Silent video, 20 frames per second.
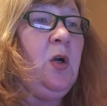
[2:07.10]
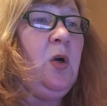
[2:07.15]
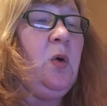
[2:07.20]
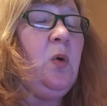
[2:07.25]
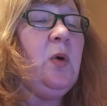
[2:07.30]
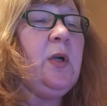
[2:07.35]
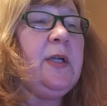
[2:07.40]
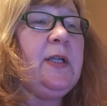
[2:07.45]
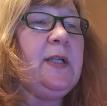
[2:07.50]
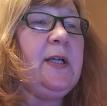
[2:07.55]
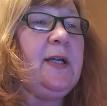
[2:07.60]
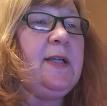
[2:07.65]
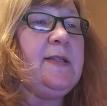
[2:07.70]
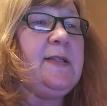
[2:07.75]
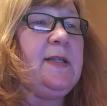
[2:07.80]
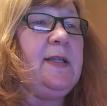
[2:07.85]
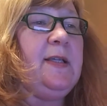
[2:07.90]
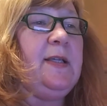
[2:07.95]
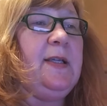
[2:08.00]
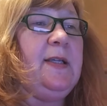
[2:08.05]

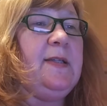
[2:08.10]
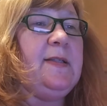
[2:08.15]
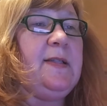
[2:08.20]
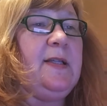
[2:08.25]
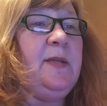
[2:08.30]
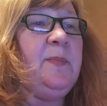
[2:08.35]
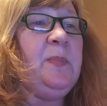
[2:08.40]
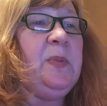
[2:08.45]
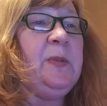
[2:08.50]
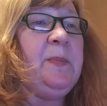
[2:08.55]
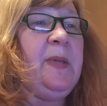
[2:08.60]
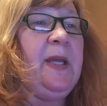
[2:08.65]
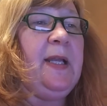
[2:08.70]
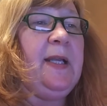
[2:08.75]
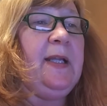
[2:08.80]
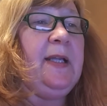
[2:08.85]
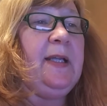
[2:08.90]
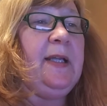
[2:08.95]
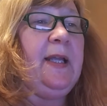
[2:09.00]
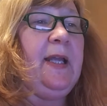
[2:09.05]
Organizing is
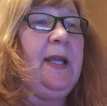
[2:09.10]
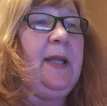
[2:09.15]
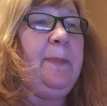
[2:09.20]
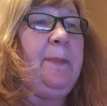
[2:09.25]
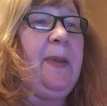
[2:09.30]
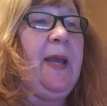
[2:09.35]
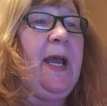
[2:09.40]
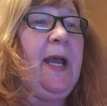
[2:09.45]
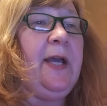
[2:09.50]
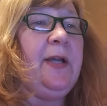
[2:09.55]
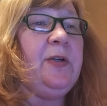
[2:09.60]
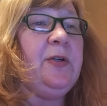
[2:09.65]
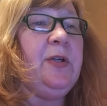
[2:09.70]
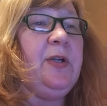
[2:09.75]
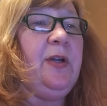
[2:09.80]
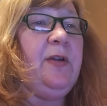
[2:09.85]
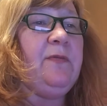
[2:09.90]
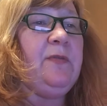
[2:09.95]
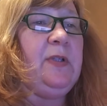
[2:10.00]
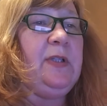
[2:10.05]
implementing a pattern
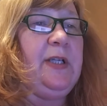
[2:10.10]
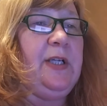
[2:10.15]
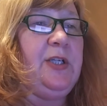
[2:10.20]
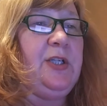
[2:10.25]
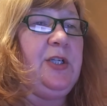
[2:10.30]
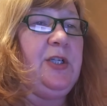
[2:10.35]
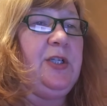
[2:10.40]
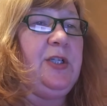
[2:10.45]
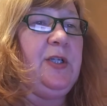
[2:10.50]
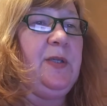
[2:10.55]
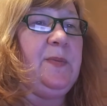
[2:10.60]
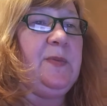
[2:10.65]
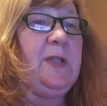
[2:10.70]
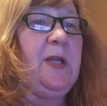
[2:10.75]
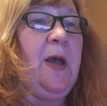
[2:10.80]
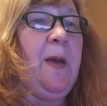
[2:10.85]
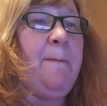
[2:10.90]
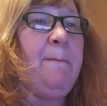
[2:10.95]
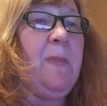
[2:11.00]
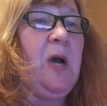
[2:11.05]
of relationships
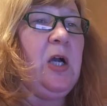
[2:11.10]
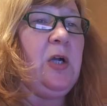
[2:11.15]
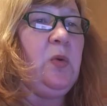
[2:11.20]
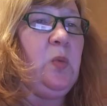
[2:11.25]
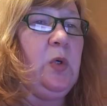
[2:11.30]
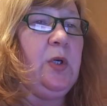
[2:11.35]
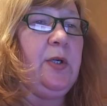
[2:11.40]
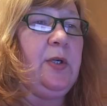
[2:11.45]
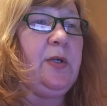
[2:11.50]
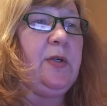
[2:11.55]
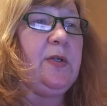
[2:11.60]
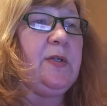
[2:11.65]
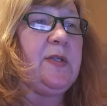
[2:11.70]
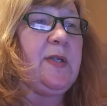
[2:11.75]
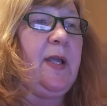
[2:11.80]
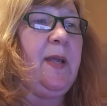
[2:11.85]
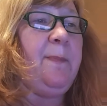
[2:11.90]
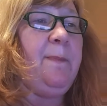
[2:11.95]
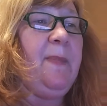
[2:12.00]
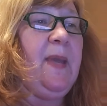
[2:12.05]
among
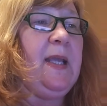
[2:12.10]
workers and